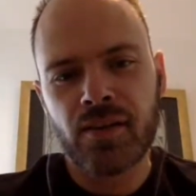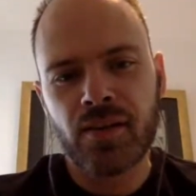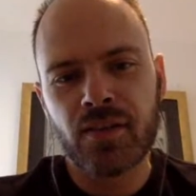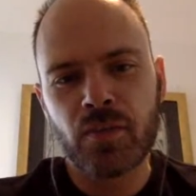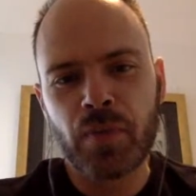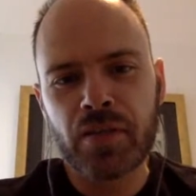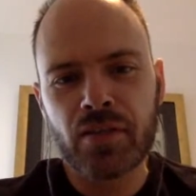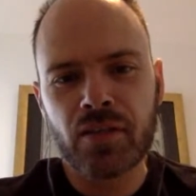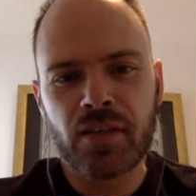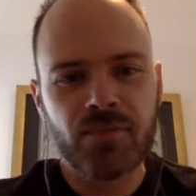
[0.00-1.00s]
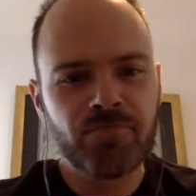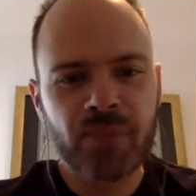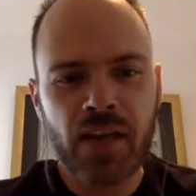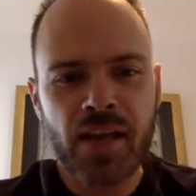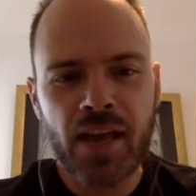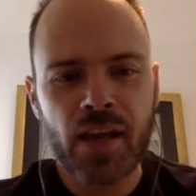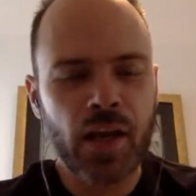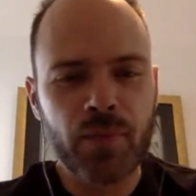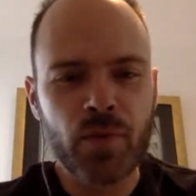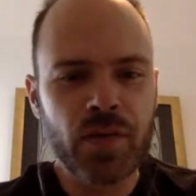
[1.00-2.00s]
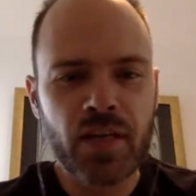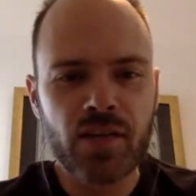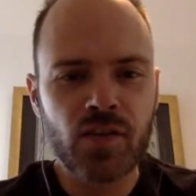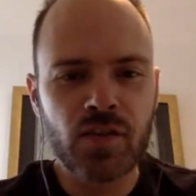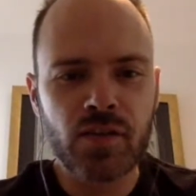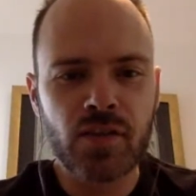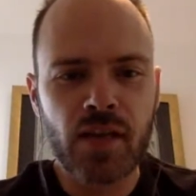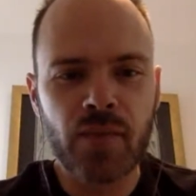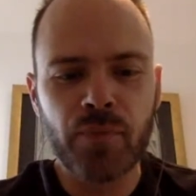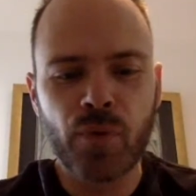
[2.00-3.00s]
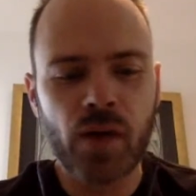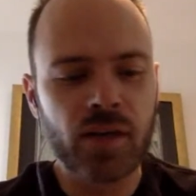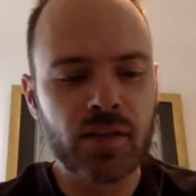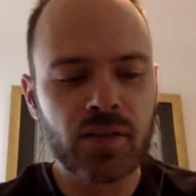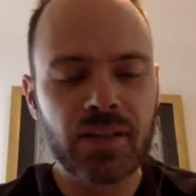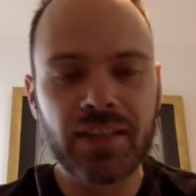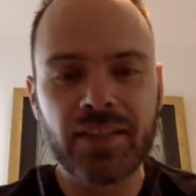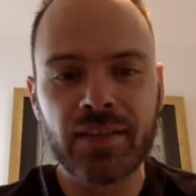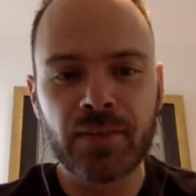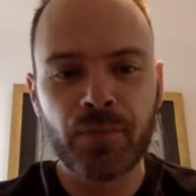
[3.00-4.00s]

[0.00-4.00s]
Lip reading: basically kind of head of communications and product lead.